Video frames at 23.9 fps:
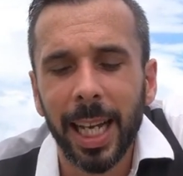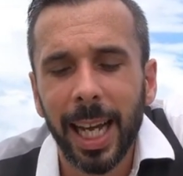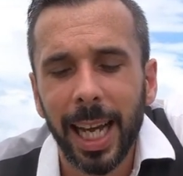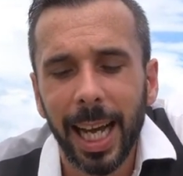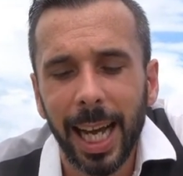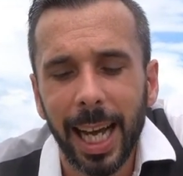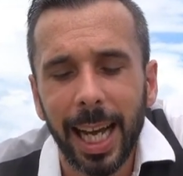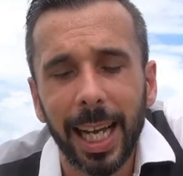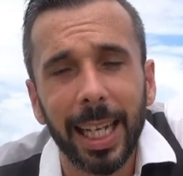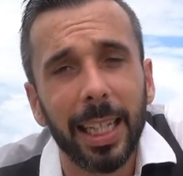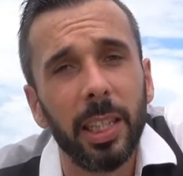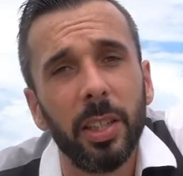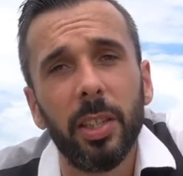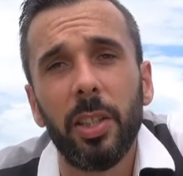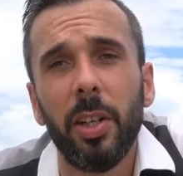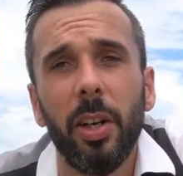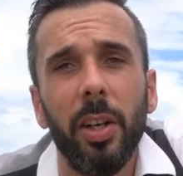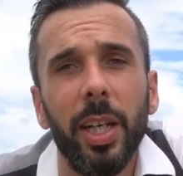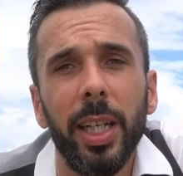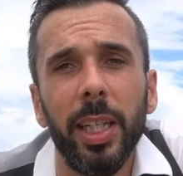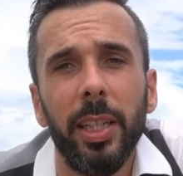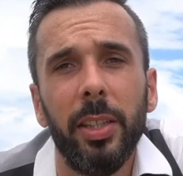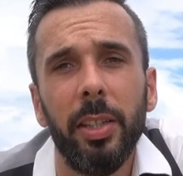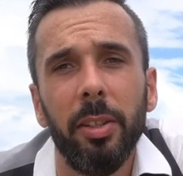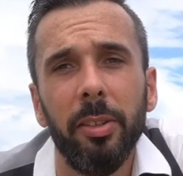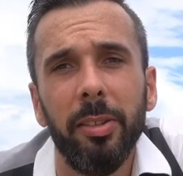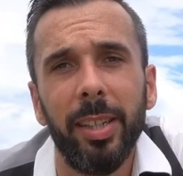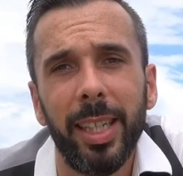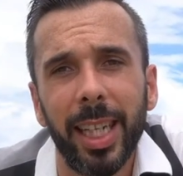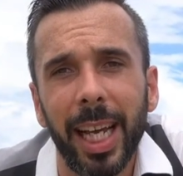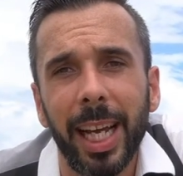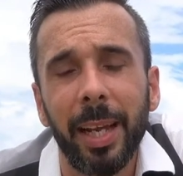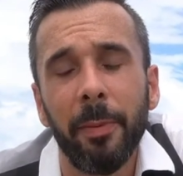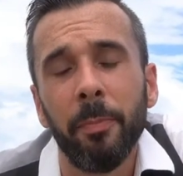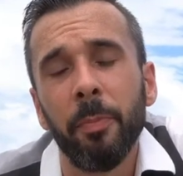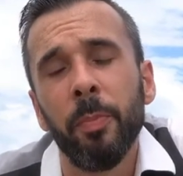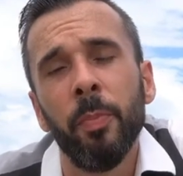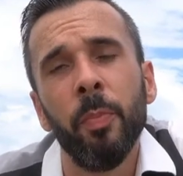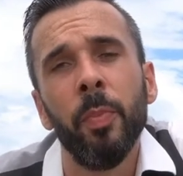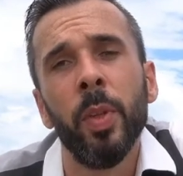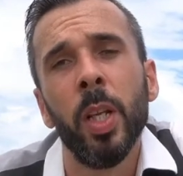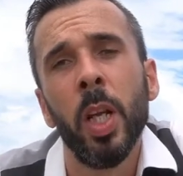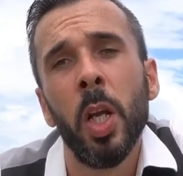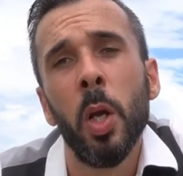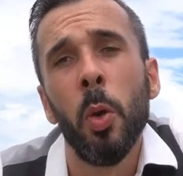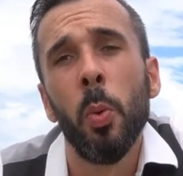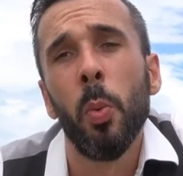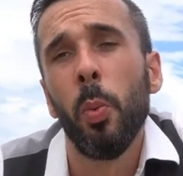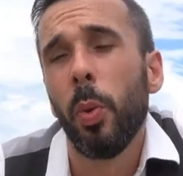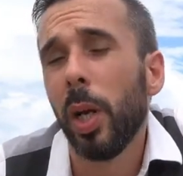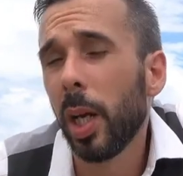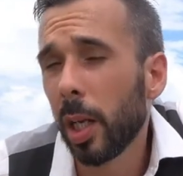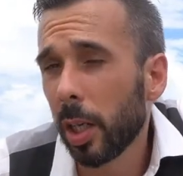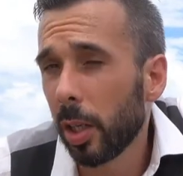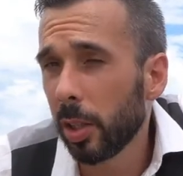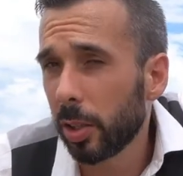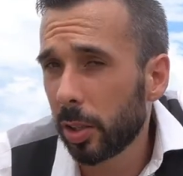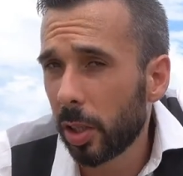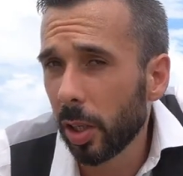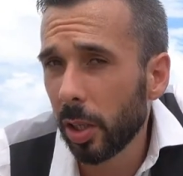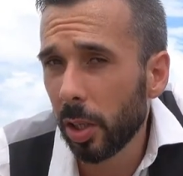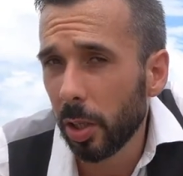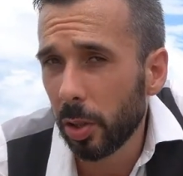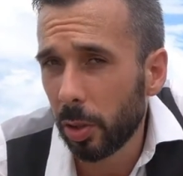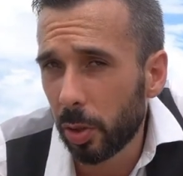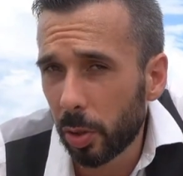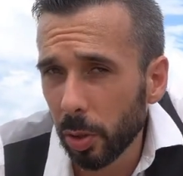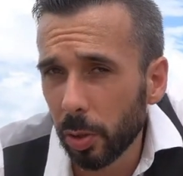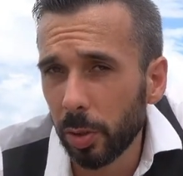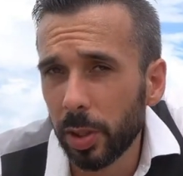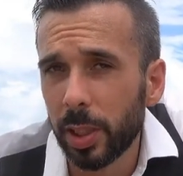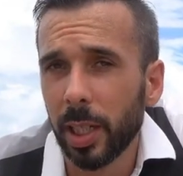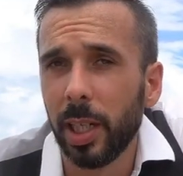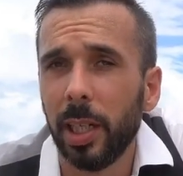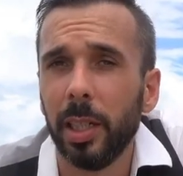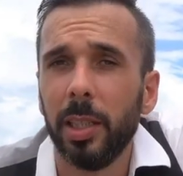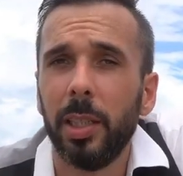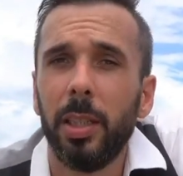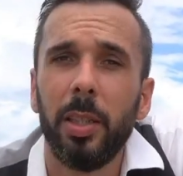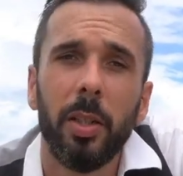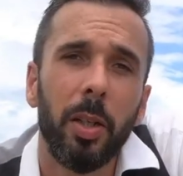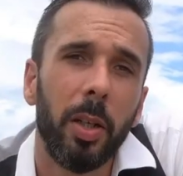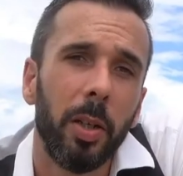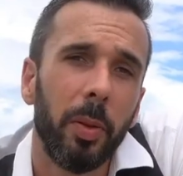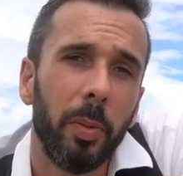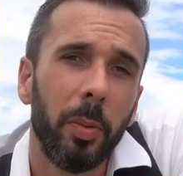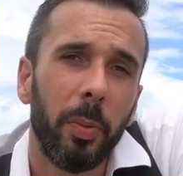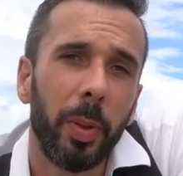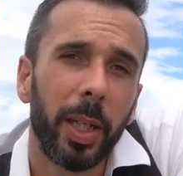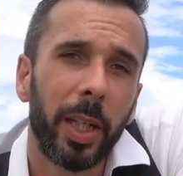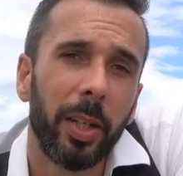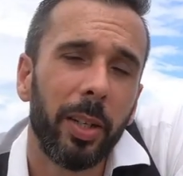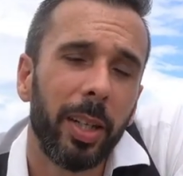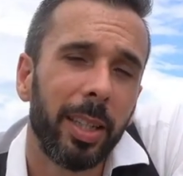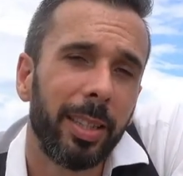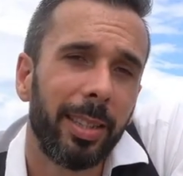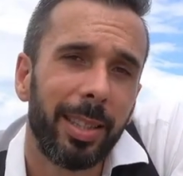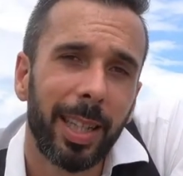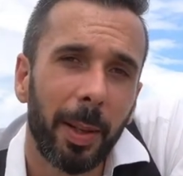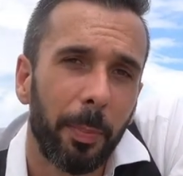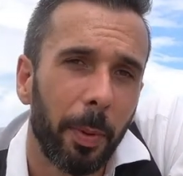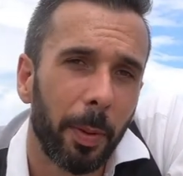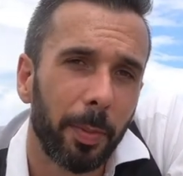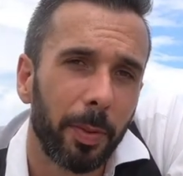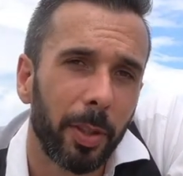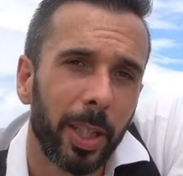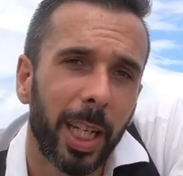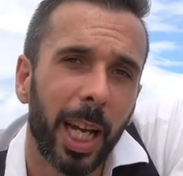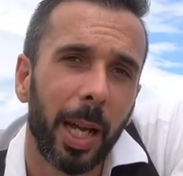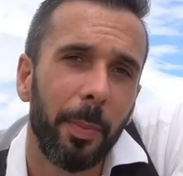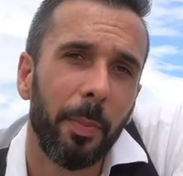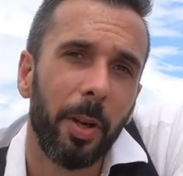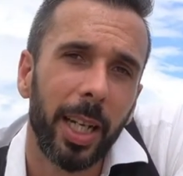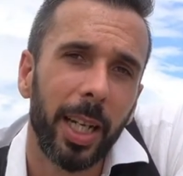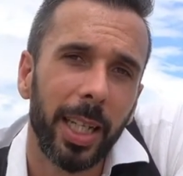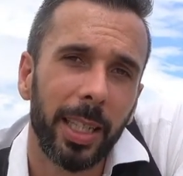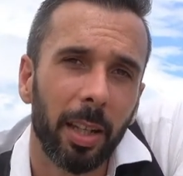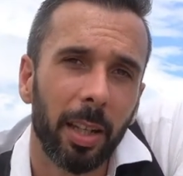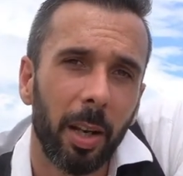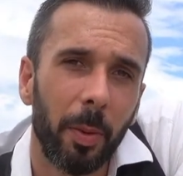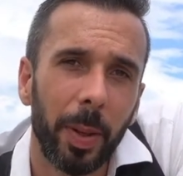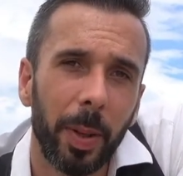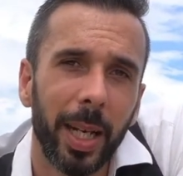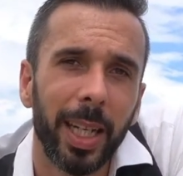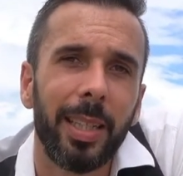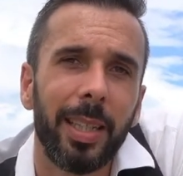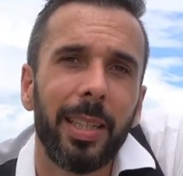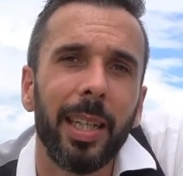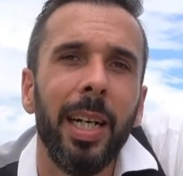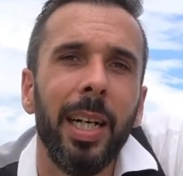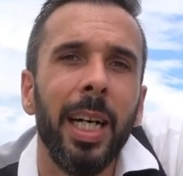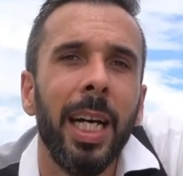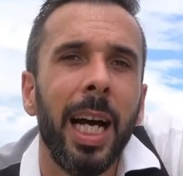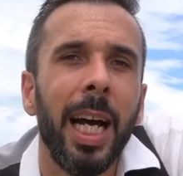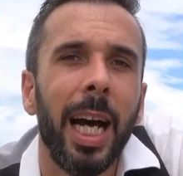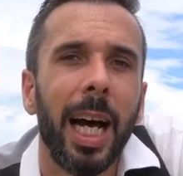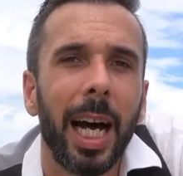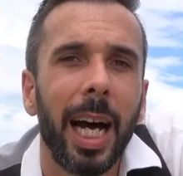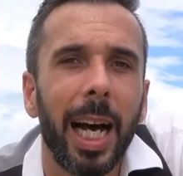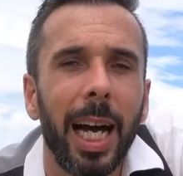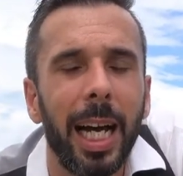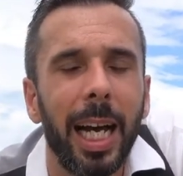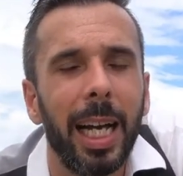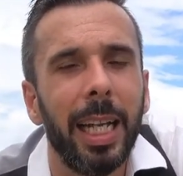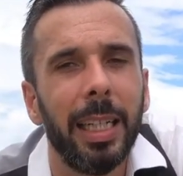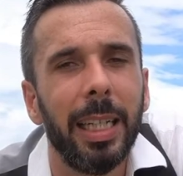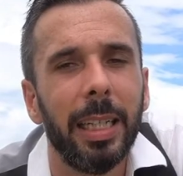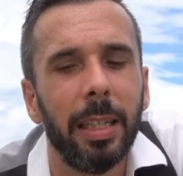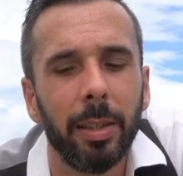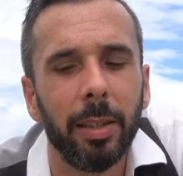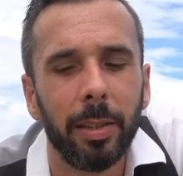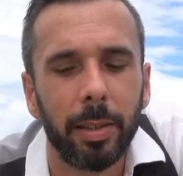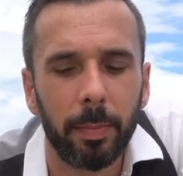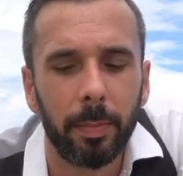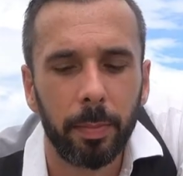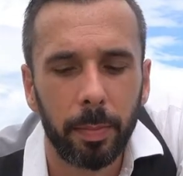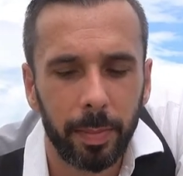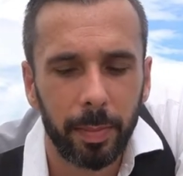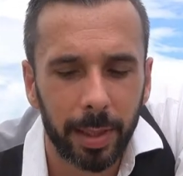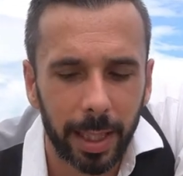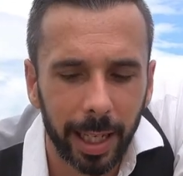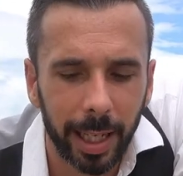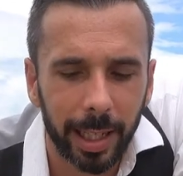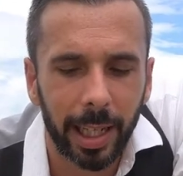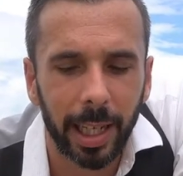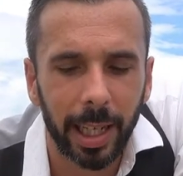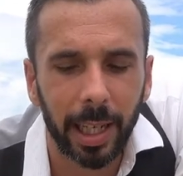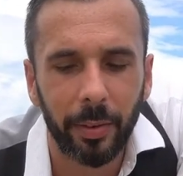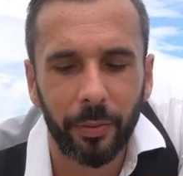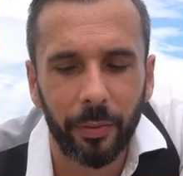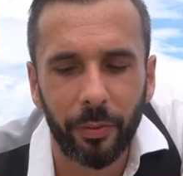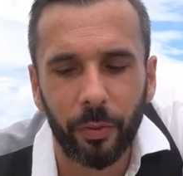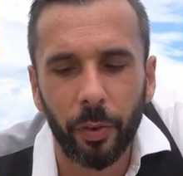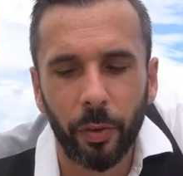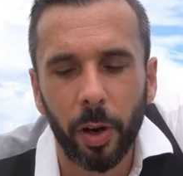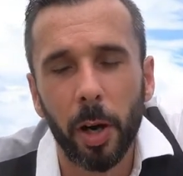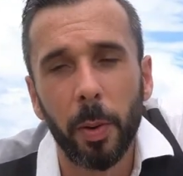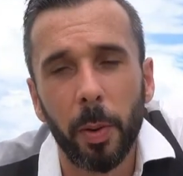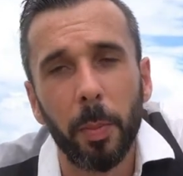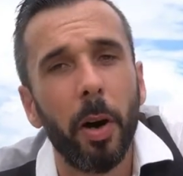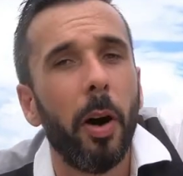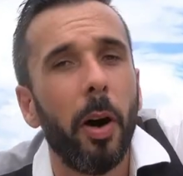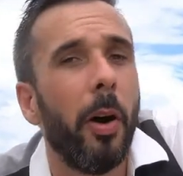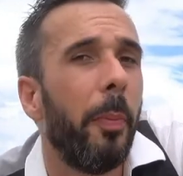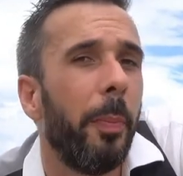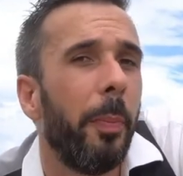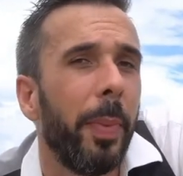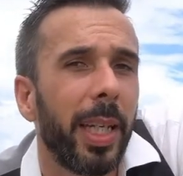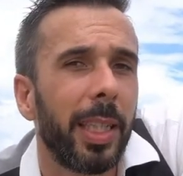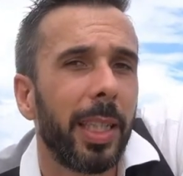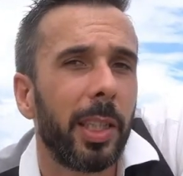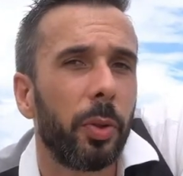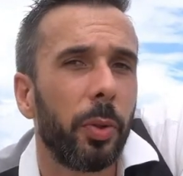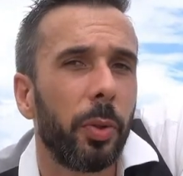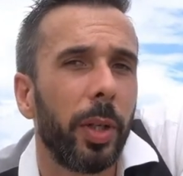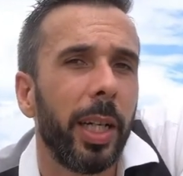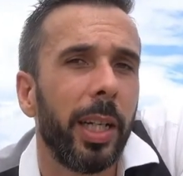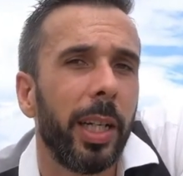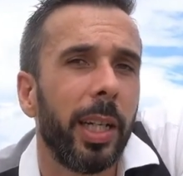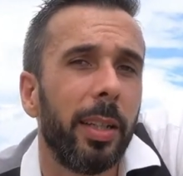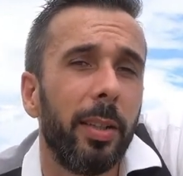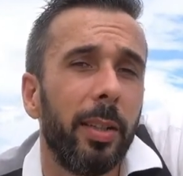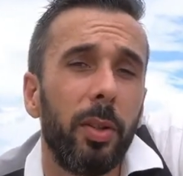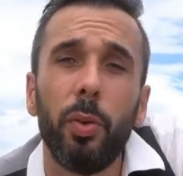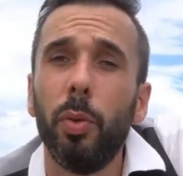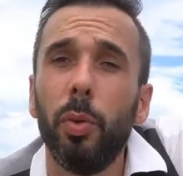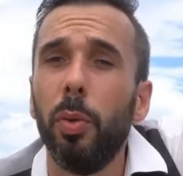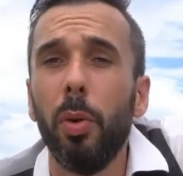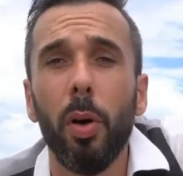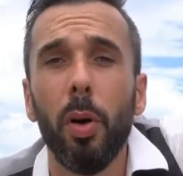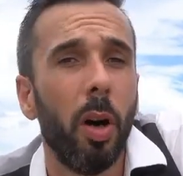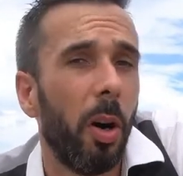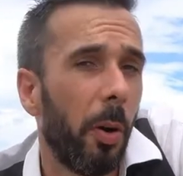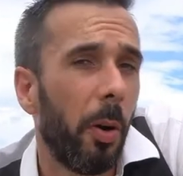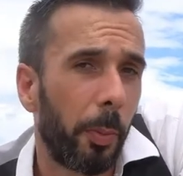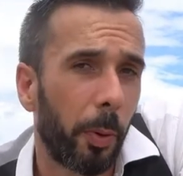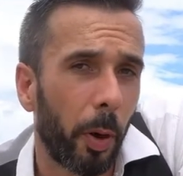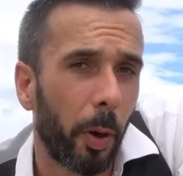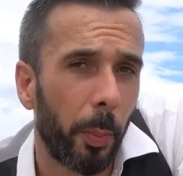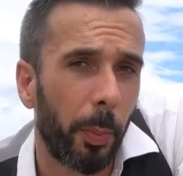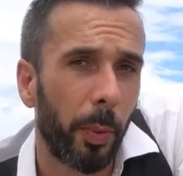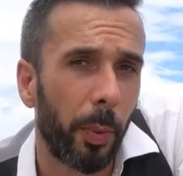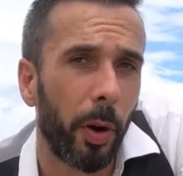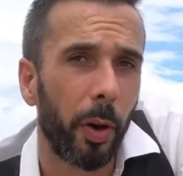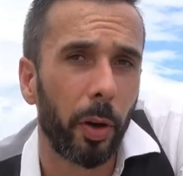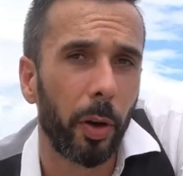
and call it a day. We are not gonna do that. We're gonna step up the game a little bit and take it from a mixed drink to a proper